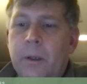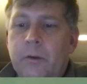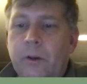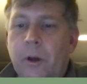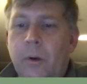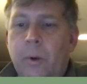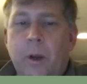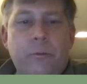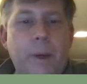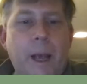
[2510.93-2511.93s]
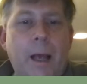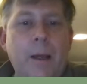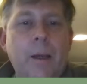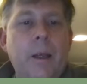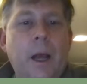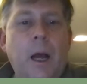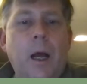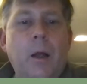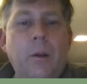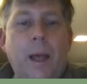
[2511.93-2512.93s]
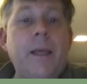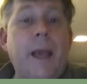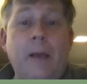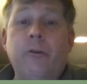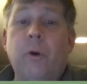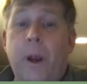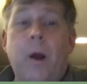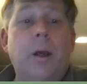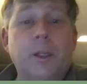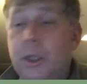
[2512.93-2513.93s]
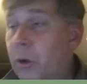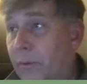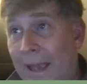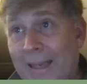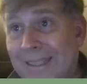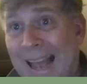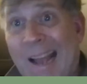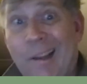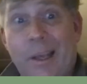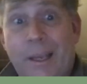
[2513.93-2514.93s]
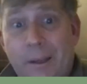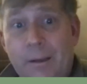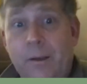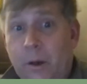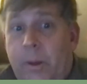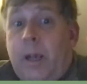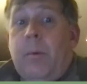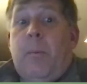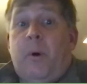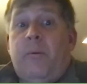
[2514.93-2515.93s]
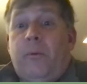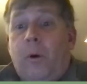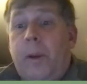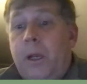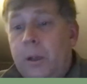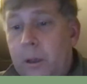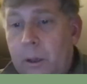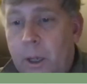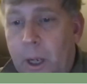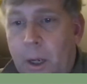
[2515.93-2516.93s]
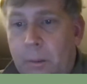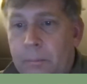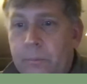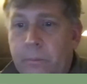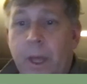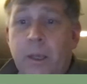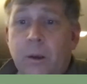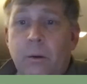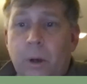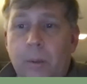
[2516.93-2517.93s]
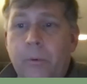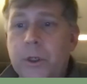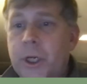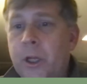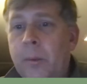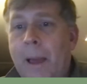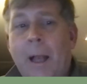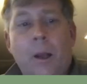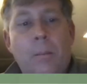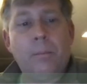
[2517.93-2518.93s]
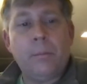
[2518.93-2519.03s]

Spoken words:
So what else we got? Like Castle Greyhawk isn't goofy. Exactly. You're making my point for me. Thank you. I appreciate the backup.